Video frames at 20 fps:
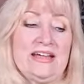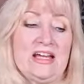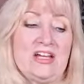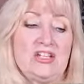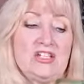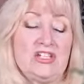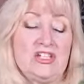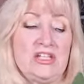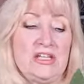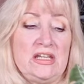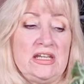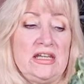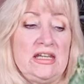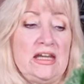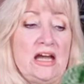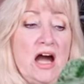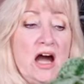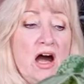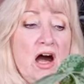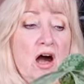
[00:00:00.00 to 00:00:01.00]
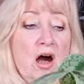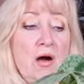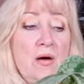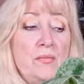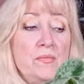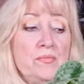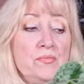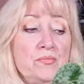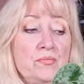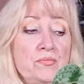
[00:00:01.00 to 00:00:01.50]
She
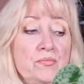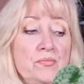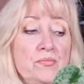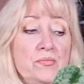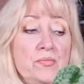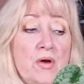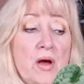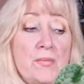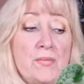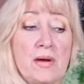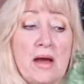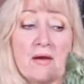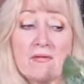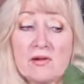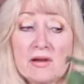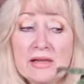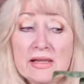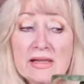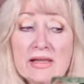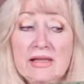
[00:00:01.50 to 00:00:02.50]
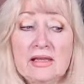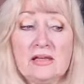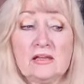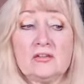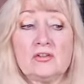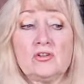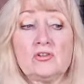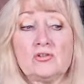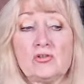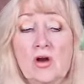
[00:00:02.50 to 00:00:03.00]
um, apparently
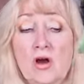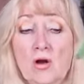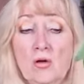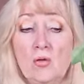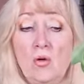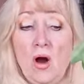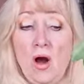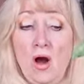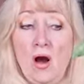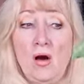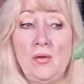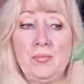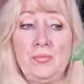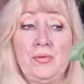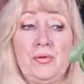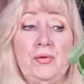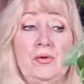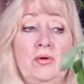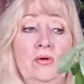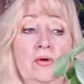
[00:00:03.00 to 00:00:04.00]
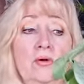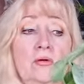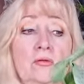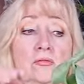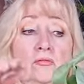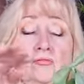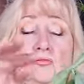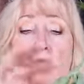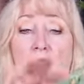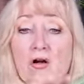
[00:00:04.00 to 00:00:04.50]
can grow up
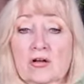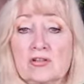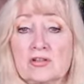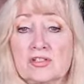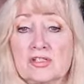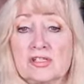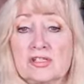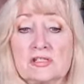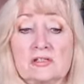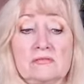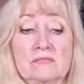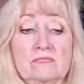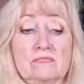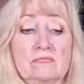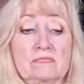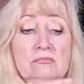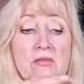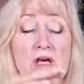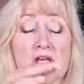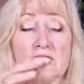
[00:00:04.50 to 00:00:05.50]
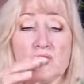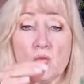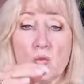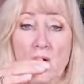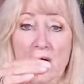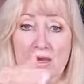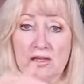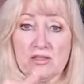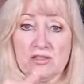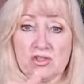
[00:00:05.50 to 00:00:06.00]
rocks as
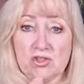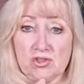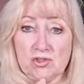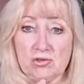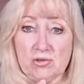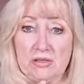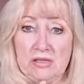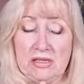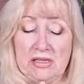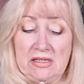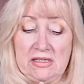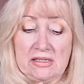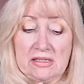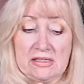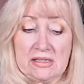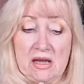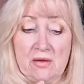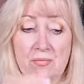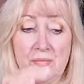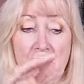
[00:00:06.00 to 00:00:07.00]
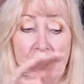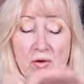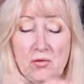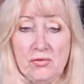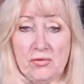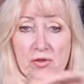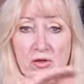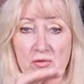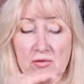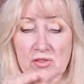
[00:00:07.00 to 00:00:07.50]
well as trees. Now,
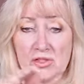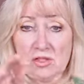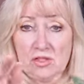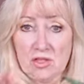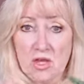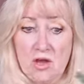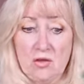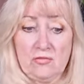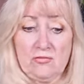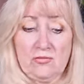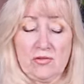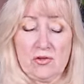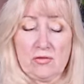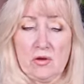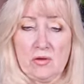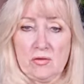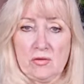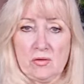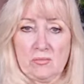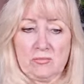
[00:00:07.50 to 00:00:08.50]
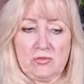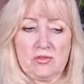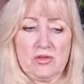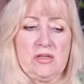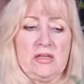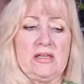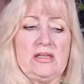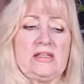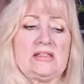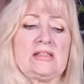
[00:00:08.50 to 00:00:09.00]
pothos are known for growing up
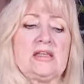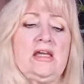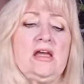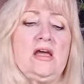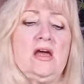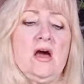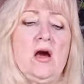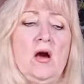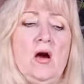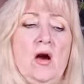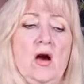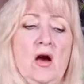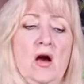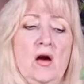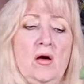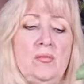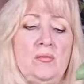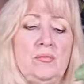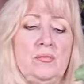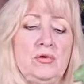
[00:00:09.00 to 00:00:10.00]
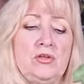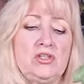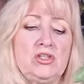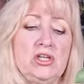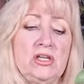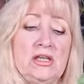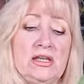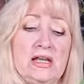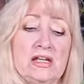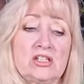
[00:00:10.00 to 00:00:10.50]
trees, um, but
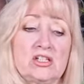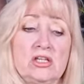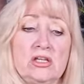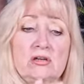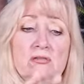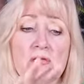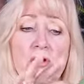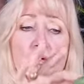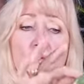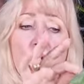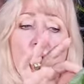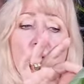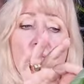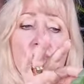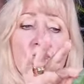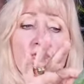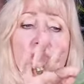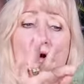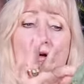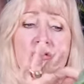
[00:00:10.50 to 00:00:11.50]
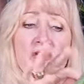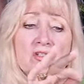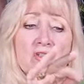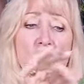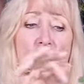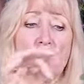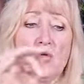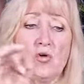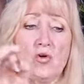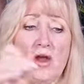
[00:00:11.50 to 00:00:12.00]
she can actually grow up rocks
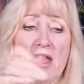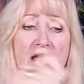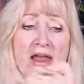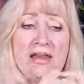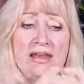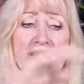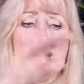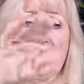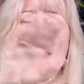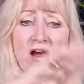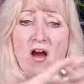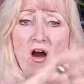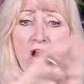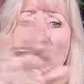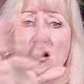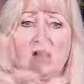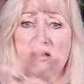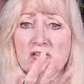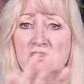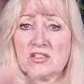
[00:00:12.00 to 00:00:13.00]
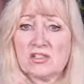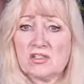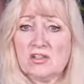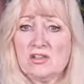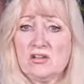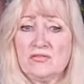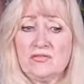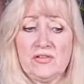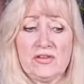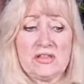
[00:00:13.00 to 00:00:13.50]
or any hard
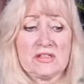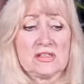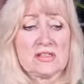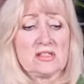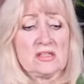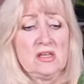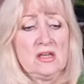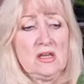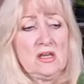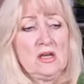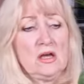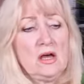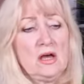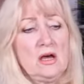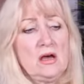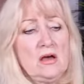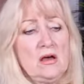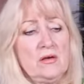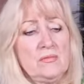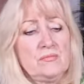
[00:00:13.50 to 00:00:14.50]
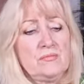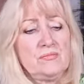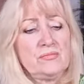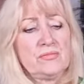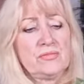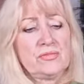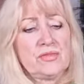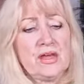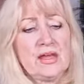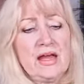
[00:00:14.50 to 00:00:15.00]
surface. Um,
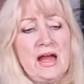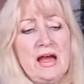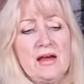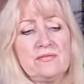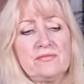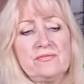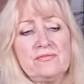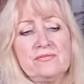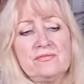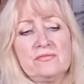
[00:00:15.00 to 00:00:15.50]
they have